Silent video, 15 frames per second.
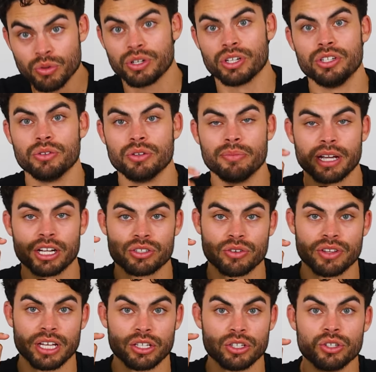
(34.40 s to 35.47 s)
you can do to make
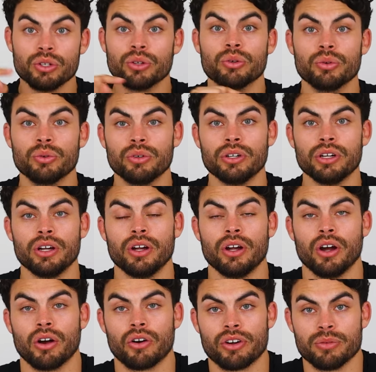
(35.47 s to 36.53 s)
sure that you
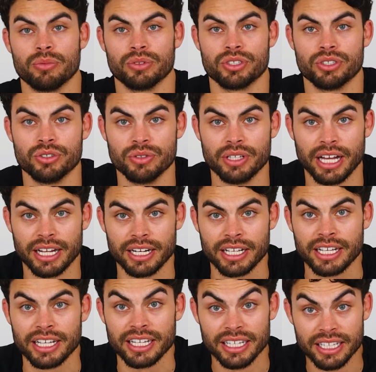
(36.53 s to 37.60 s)
are able to do that
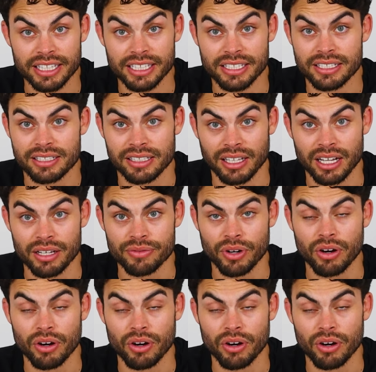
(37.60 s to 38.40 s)
in this life.